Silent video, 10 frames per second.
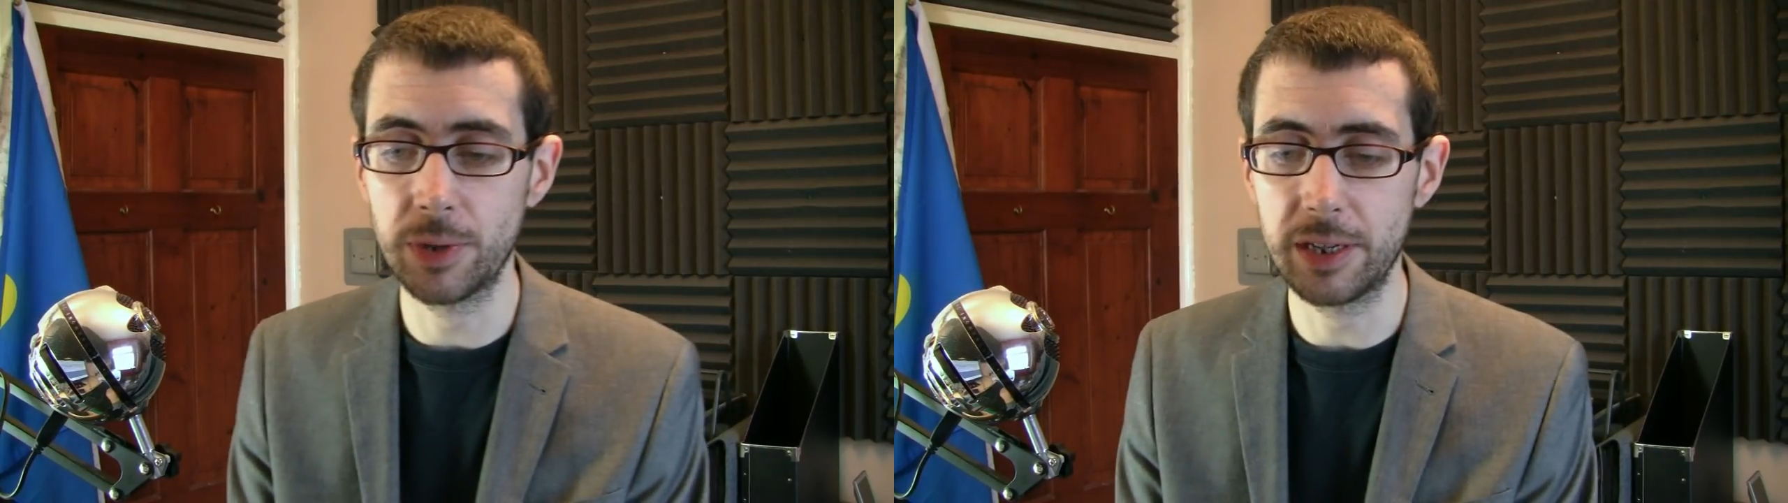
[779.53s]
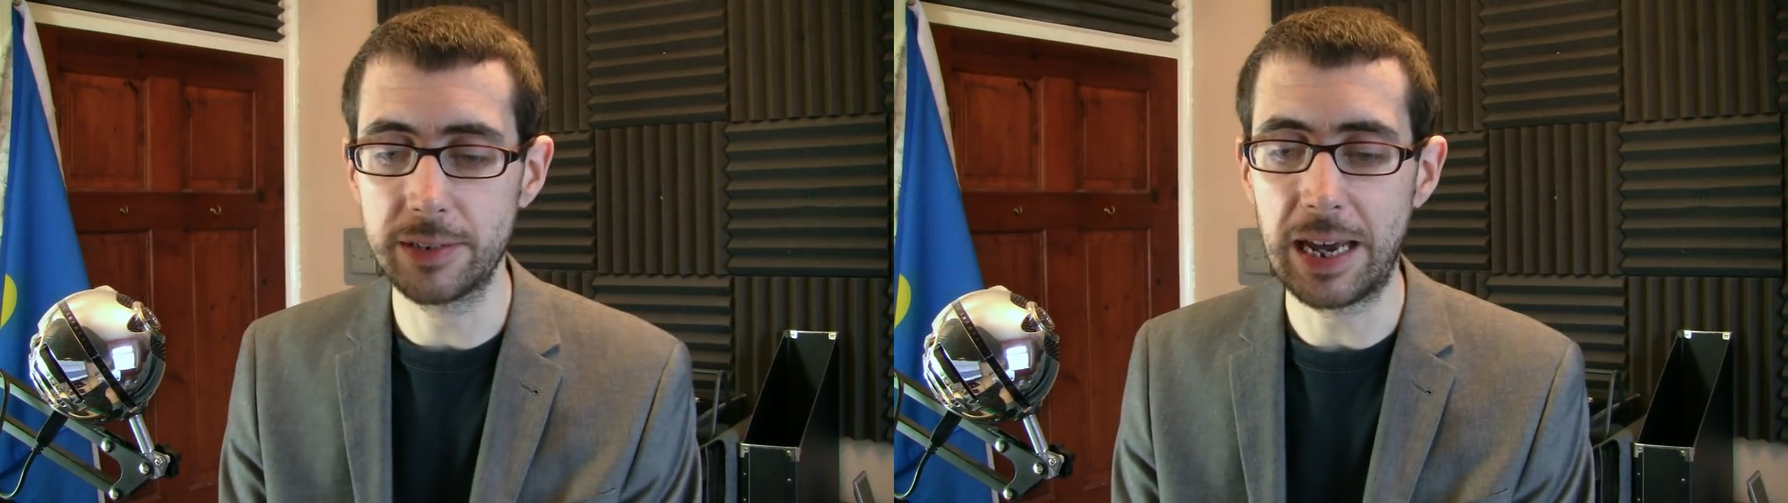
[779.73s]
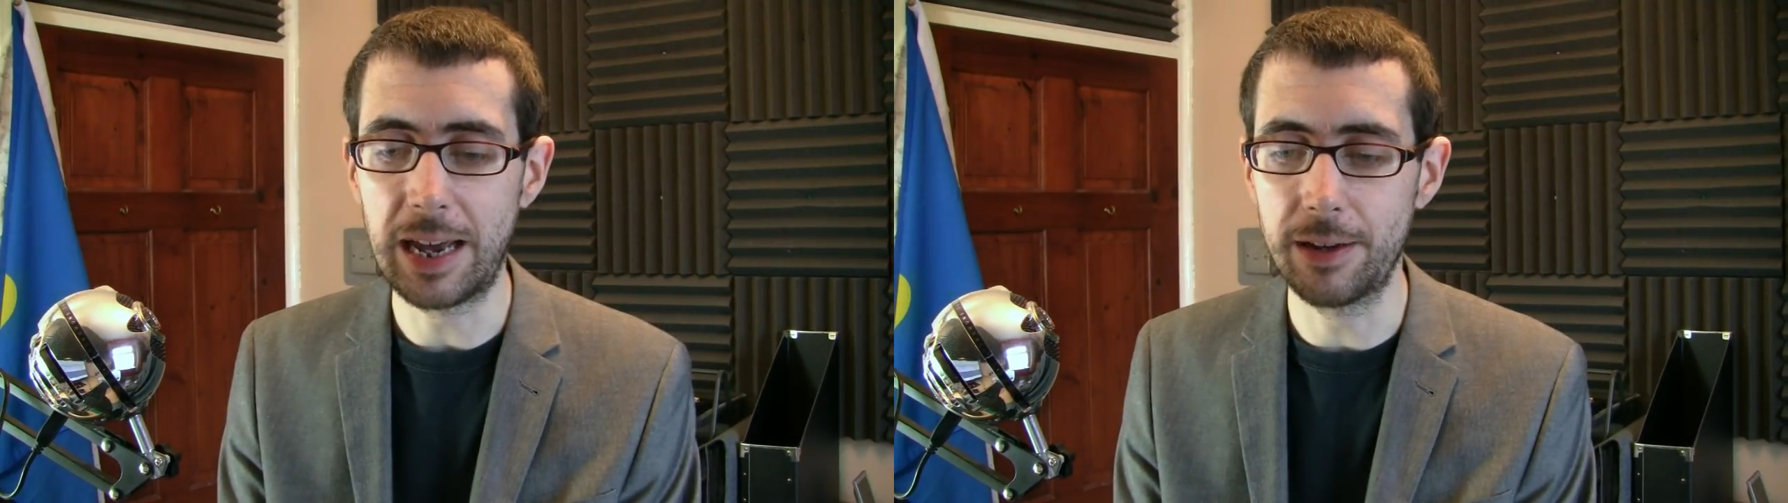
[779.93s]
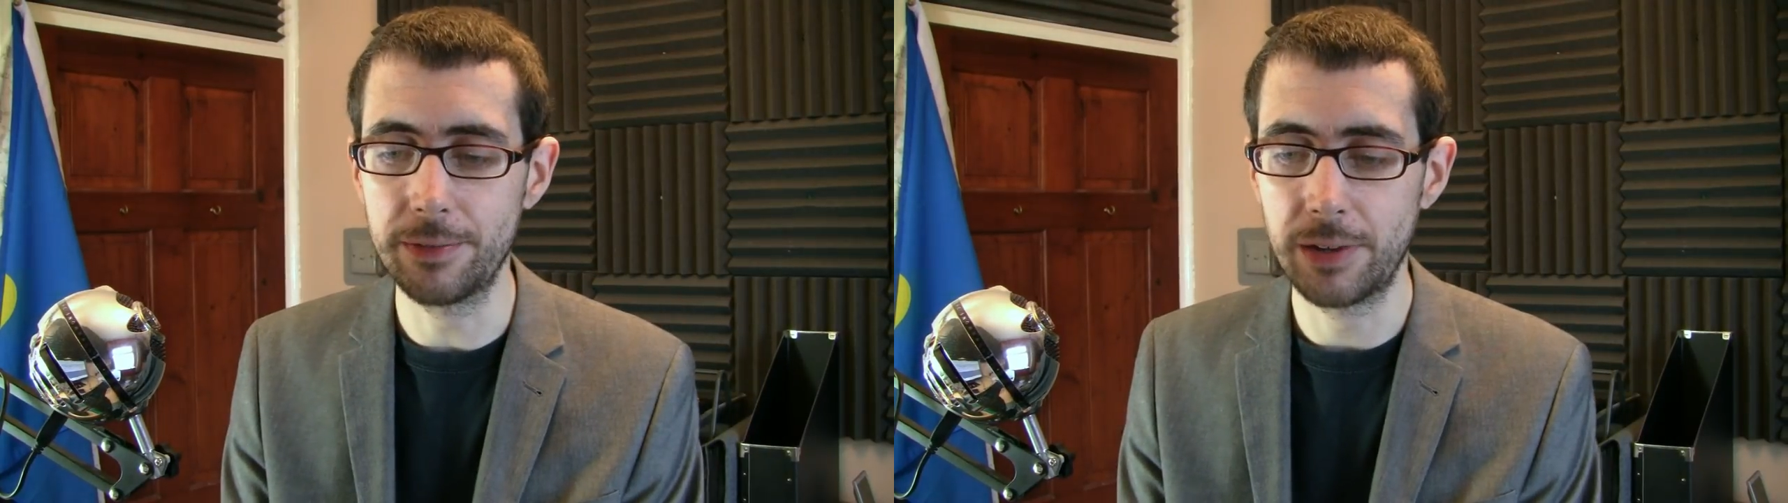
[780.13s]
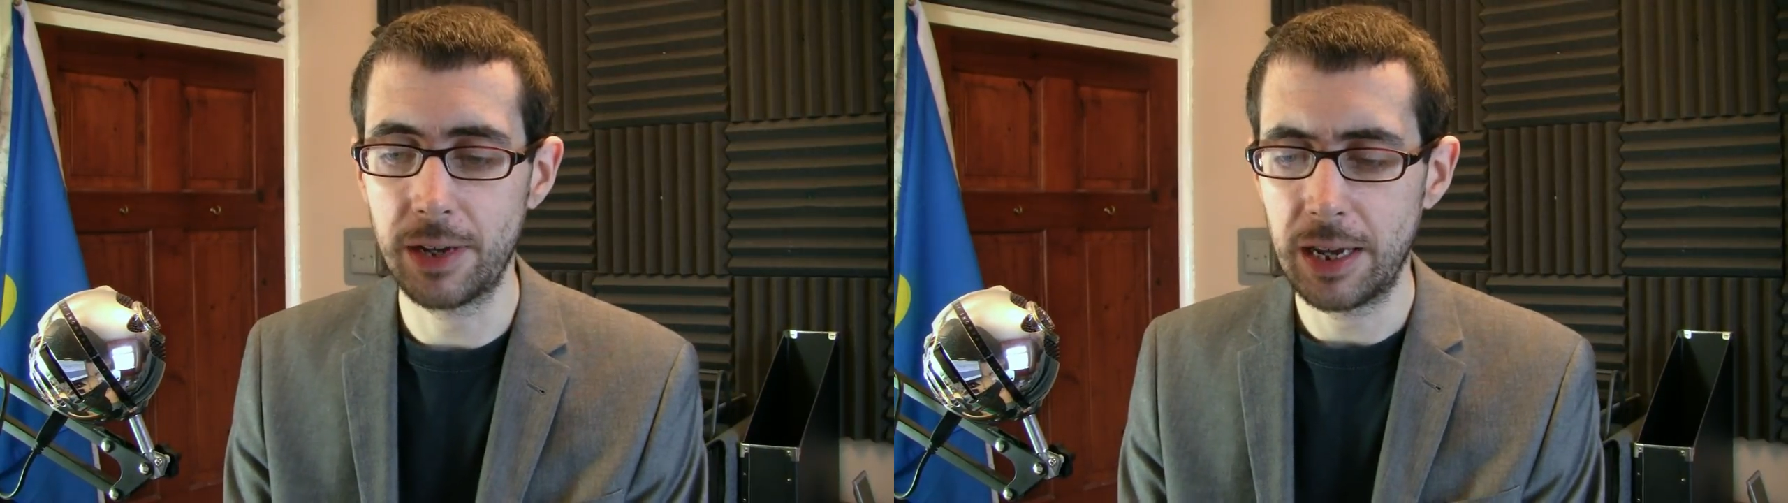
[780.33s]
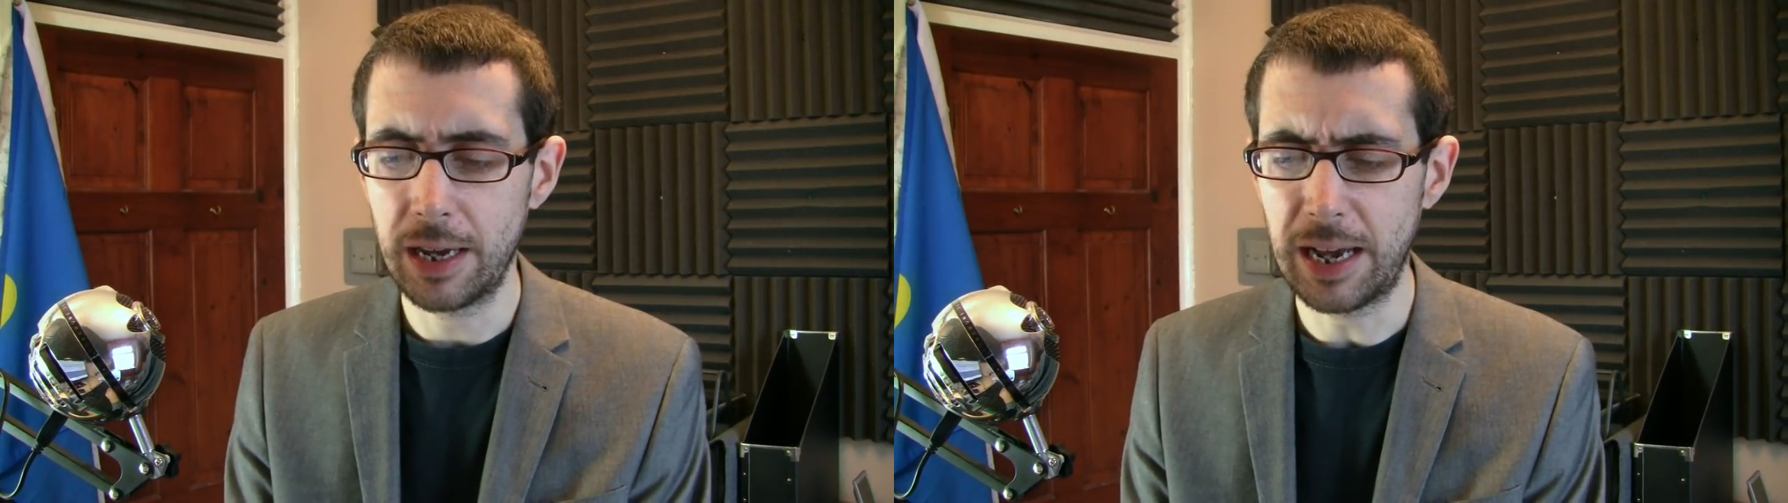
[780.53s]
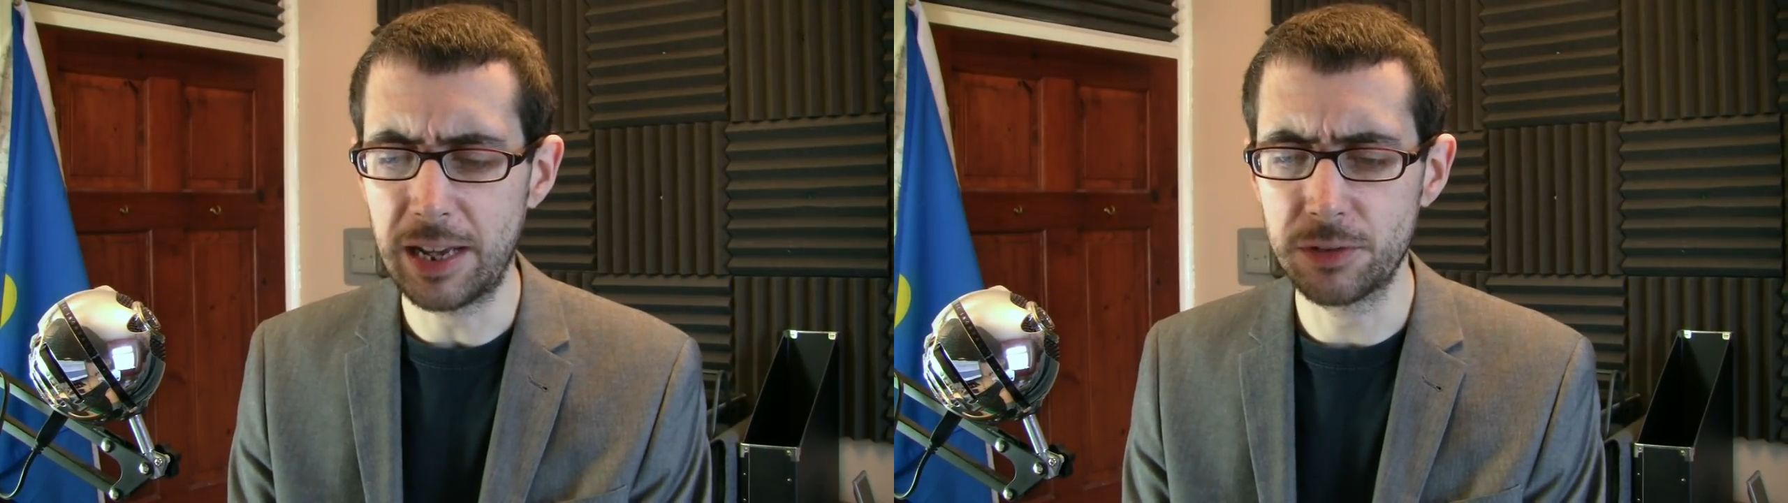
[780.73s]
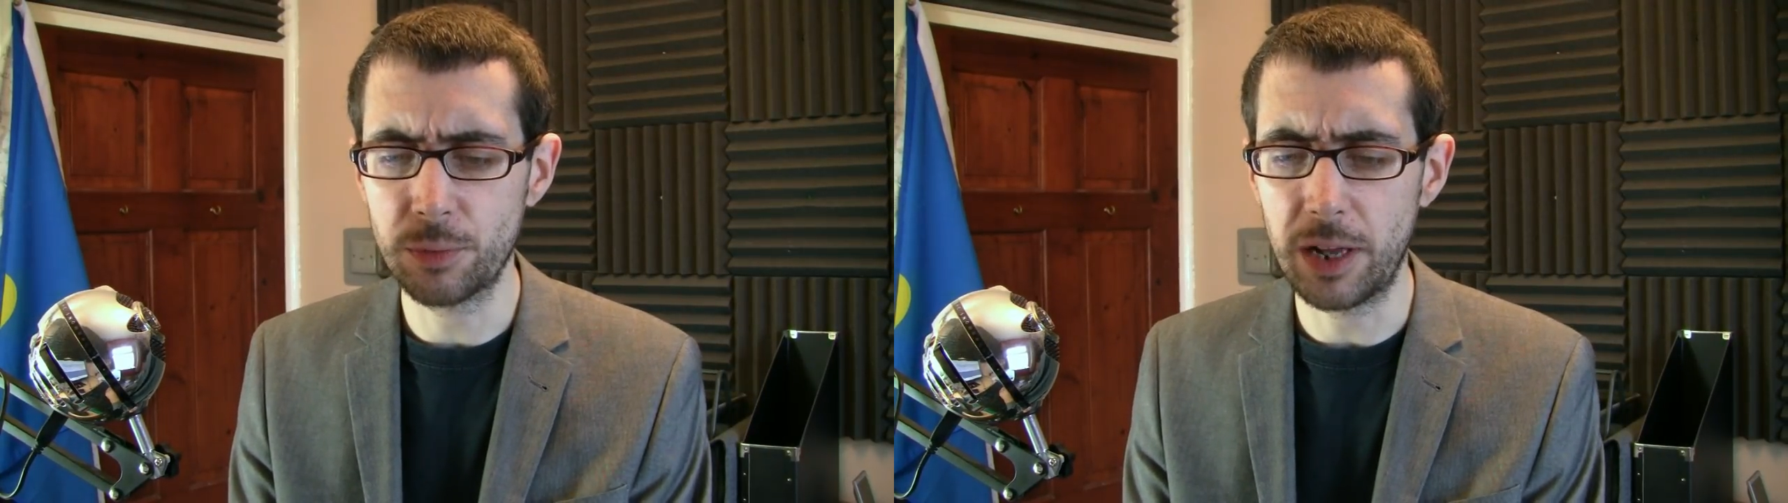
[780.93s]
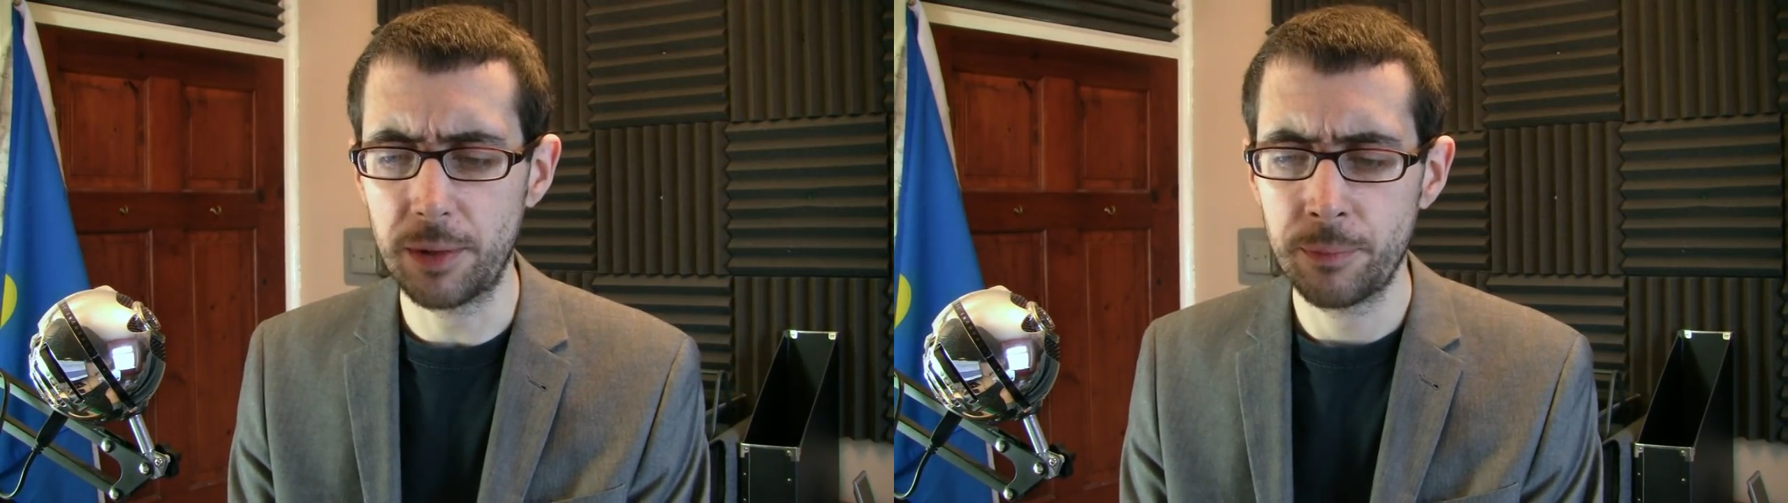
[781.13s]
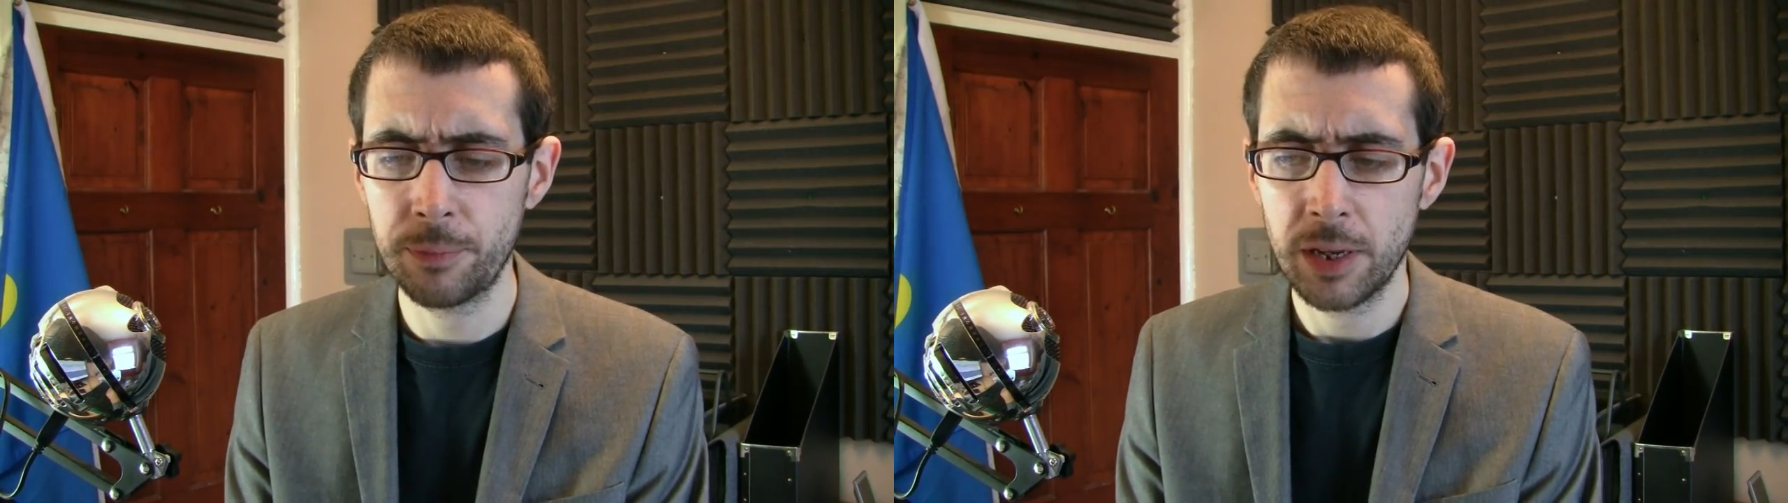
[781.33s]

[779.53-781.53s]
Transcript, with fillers: uh, to have as well.